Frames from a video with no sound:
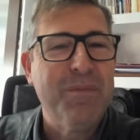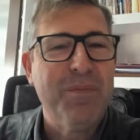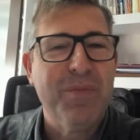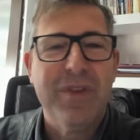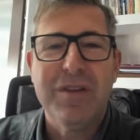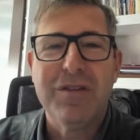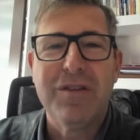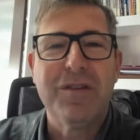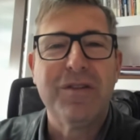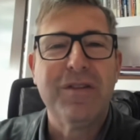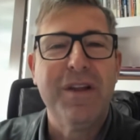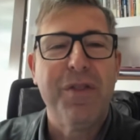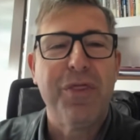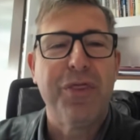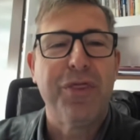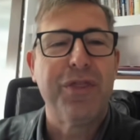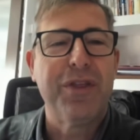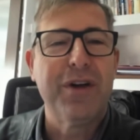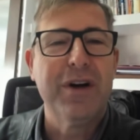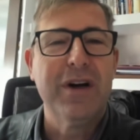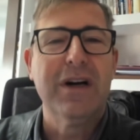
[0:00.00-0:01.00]
This is the
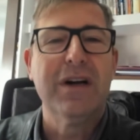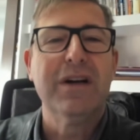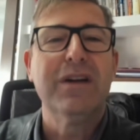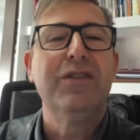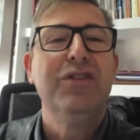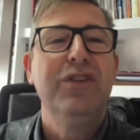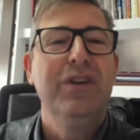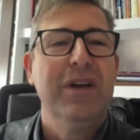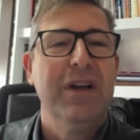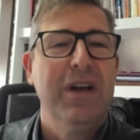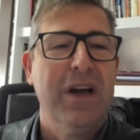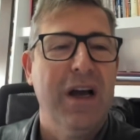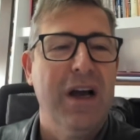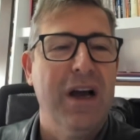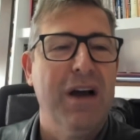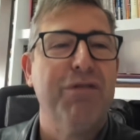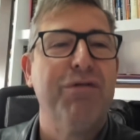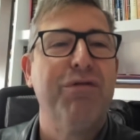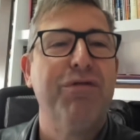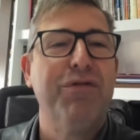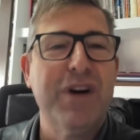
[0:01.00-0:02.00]
third
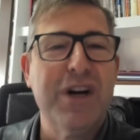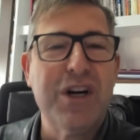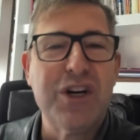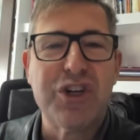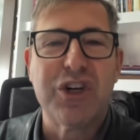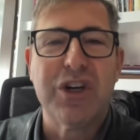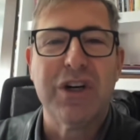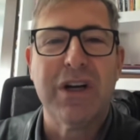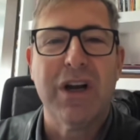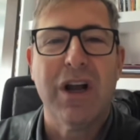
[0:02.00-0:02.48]
version